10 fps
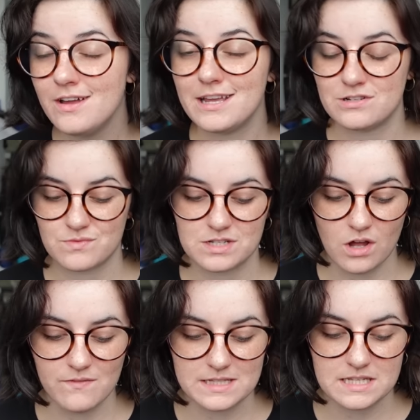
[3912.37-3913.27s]
in
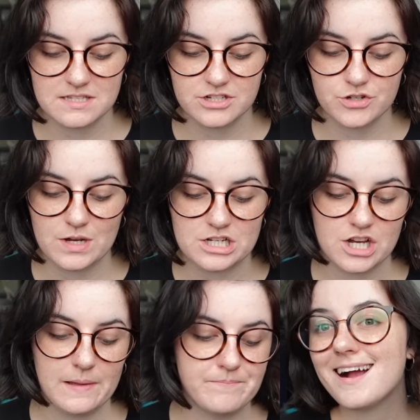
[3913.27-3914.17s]
resolving this
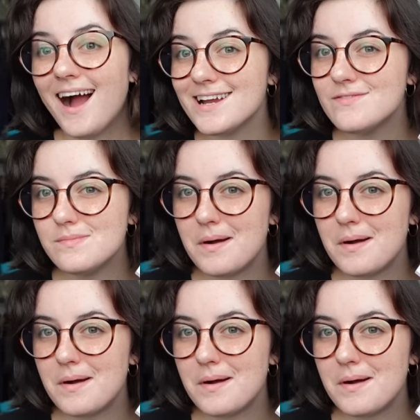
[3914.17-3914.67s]
situation. Kind of a